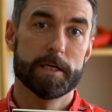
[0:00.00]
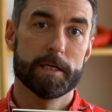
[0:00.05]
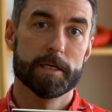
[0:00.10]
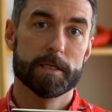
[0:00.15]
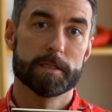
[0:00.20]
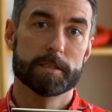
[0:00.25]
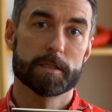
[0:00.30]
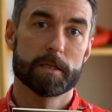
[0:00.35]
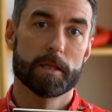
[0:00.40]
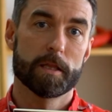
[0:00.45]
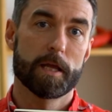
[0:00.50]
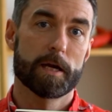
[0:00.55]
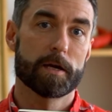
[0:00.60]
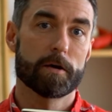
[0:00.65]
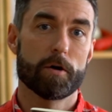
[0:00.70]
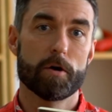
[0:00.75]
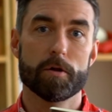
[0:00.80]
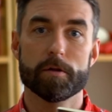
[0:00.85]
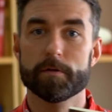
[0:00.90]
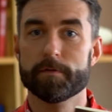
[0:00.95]
It's like
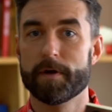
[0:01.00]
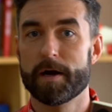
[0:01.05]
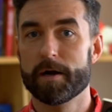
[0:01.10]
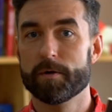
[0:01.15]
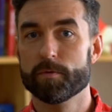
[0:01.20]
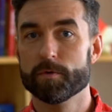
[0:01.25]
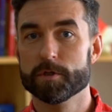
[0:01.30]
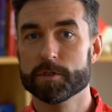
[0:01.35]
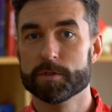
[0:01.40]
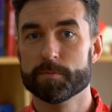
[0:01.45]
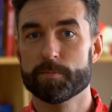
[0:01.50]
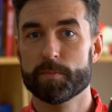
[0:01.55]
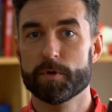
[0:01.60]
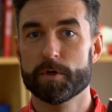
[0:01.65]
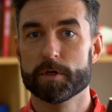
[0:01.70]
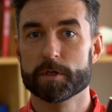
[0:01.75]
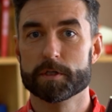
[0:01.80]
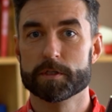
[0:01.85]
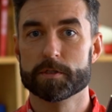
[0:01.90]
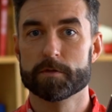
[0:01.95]
all of Atwood's
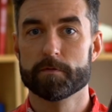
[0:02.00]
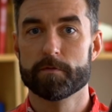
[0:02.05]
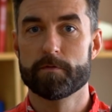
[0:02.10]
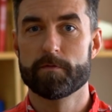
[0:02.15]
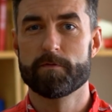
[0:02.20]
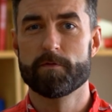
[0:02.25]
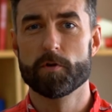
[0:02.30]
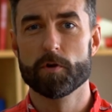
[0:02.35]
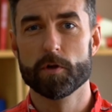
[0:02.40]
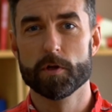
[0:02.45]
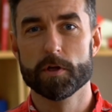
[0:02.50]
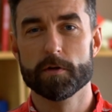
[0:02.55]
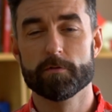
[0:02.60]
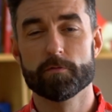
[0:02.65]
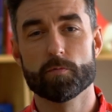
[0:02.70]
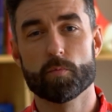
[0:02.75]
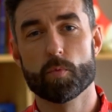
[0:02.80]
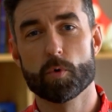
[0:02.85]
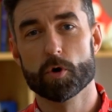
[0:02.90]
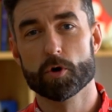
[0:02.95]
books, full of
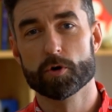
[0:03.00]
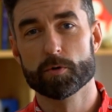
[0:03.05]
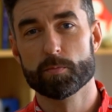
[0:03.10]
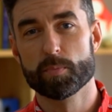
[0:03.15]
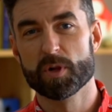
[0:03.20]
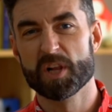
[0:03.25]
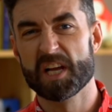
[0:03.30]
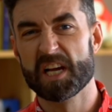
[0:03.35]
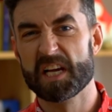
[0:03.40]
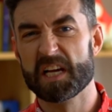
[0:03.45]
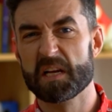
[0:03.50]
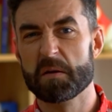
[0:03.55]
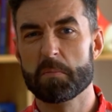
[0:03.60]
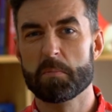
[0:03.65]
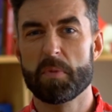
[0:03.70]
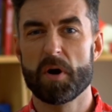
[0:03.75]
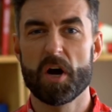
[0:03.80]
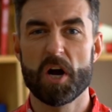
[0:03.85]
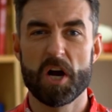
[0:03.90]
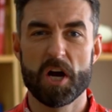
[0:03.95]
wordplay and
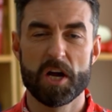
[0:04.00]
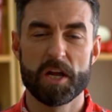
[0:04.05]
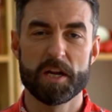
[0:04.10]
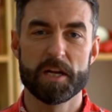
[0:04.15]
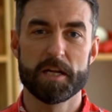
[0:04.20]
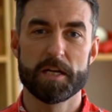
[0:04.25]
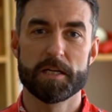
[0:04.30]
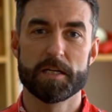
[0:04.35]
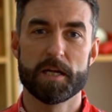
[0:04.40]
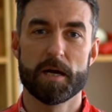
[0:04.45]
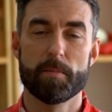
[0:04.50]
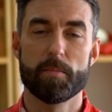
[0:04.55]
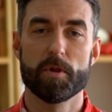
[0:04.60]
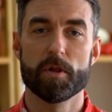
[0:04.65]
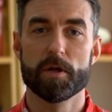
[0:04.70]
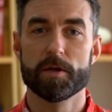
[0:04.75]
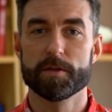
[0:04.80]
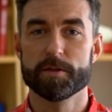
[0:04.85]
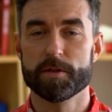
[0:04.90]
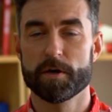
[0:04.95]
pun and double
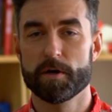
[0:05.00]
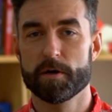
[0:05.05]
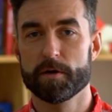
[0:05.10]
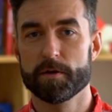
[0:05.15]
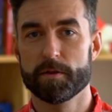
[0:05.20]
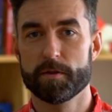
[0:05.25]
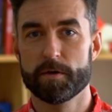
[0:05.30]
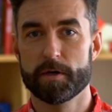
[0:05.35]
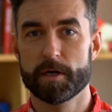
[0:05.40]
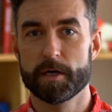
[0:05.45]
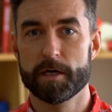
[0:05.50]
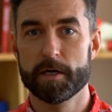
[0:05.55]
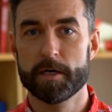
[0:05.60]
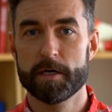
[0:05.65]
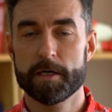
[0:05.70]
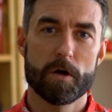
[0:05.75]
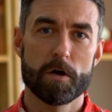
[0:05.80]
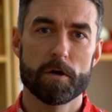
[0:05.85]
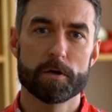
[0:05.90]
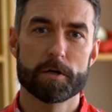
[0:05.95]
entendre,
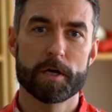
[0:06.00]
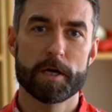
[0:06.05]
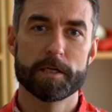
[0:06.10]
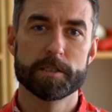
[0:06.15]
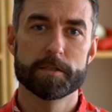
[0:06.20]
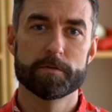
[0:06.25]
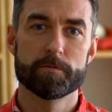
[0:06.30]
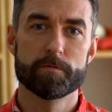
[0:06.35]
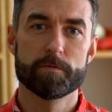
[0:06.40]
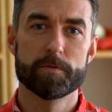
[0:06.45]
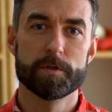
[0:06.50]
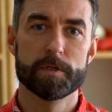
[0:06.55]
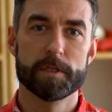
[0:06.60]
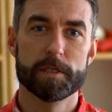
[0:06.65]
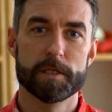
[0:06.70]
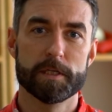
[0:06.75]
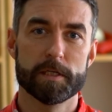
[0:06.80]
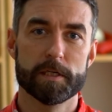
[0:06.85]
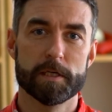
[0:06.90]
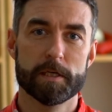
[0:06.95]
all kinds of
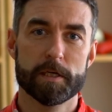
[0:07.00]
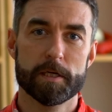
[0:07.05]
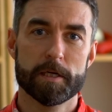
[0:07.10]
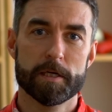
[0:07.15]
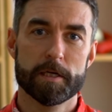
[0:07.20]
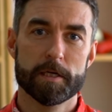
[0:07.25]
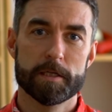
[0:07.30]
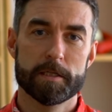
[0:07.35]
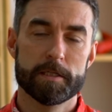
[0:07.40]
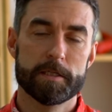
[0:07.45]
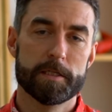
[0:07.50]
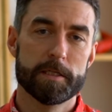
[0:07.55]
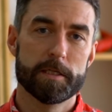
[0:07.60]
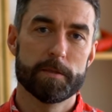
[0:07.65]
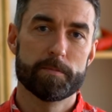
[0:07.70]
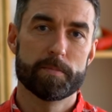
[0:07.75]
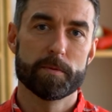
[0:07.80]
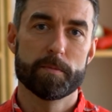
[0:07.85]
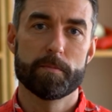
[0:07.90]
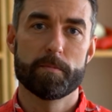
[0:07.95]
really
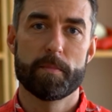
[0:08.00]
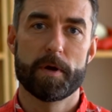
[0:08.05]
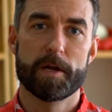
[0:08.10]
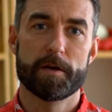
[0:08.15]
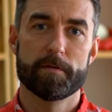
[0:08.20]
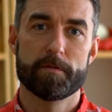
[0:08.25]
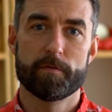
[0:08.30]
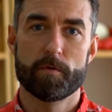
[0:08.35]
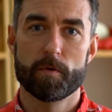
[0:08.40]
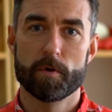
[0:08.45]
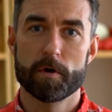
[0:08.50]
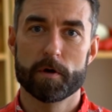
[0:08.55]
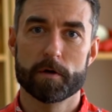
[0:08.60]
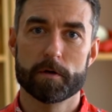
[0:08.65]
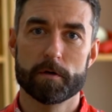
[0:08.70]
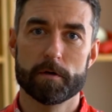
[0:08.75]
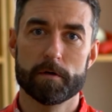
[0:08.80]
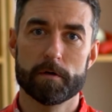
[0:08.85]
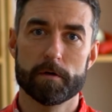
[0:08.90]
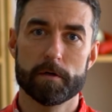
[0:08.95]
deep
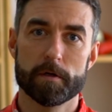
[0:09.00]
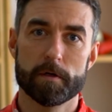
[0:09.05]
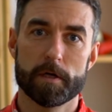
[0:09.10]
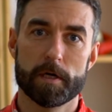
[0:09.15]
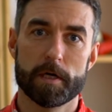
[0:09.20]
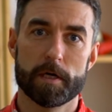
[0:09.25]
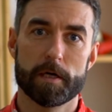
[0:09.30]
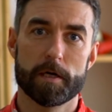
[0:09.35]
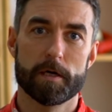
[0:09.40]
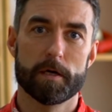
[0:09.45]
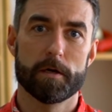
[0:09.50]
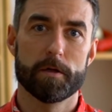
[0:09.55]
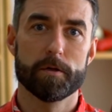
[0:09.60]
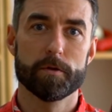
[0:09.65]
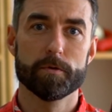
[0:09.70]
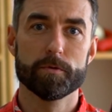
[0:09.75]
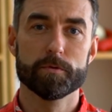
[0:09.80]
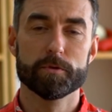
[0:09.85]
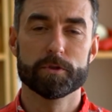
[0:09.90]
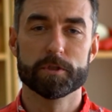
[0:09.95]
metaphorical
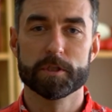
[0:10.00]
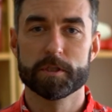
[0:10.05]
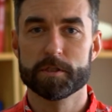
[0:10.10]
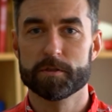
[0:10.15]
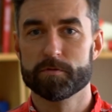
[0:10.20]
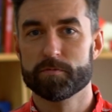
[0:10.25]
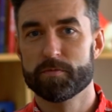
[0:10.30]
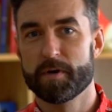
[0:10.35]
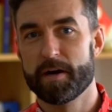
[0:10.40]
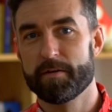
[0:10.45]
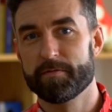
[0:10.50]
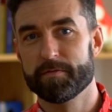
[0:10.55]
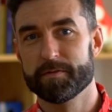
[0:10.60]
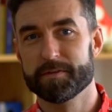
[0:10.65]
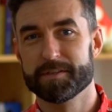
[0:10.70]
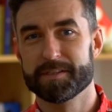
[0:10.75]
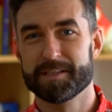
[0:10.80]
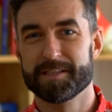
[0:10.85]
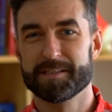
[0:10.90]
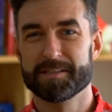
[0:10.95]
allusions,
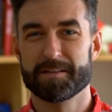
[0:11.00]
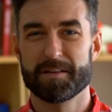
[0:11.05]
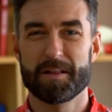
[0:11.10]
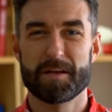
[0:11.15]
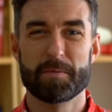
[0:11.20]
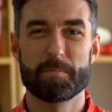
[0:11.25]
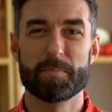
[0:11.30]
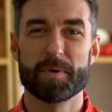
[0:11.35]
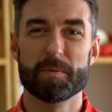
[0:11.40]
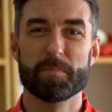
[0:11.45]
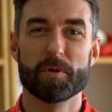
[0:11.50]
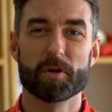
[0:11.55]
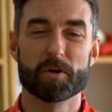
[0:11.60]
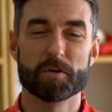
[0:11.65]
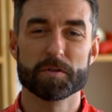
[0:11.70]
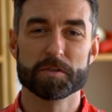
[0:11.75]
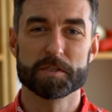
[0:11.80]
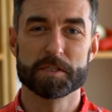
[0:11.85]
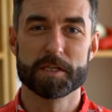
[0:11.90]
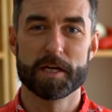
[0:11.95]
references, a lot of
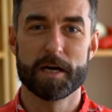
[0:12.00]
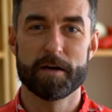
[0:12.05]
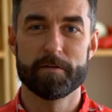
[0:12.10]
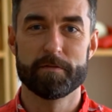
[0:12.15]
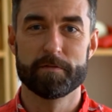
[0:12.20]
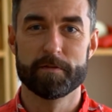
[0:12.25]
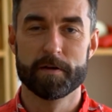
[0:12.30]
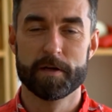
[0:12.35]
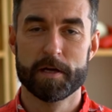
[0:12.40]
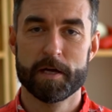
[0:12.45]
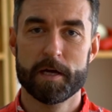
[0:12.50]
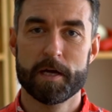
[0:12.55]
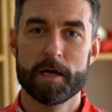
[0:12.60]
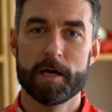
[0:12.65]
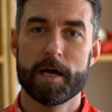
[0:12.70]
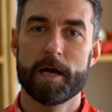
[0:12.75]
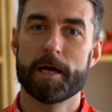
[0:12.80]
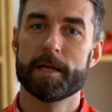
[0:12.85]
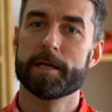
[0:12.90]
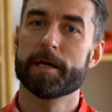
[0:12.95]
biblical stuff.
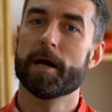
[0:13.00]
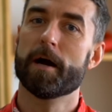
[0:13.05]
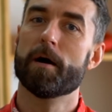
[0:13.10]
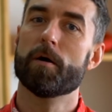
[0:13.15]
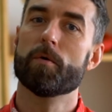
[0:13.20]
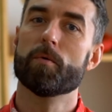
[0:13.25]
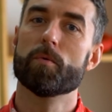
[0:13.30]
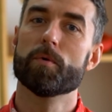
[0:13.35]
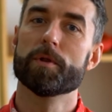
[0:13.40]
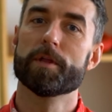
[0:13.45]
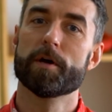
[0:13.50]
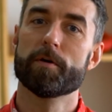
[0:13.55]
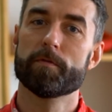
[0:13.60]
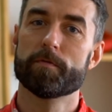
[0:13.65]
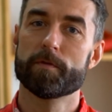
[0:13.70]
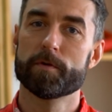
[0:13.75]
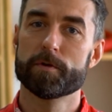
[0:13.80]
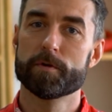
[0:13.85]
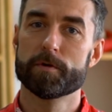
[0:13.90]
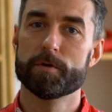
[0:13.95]
Anyhow, without
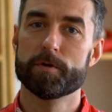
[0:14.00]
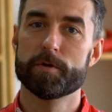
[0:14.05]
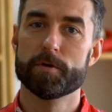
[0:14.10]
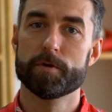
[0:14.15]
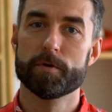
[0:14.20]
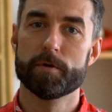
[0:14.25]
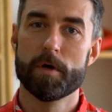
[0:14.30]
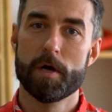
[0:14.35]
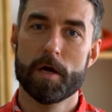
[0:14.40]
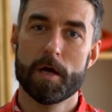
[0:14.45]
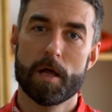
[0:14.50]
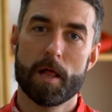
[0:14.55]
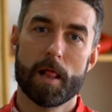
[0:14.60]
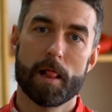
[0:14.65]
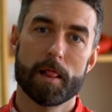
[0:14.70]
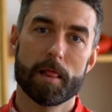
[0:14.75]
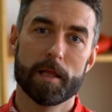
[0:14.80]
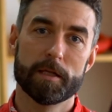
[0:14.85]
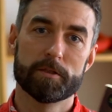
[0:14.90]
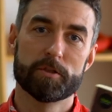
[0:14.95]
further ado,
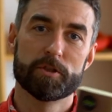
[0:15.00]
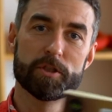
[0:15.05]
let's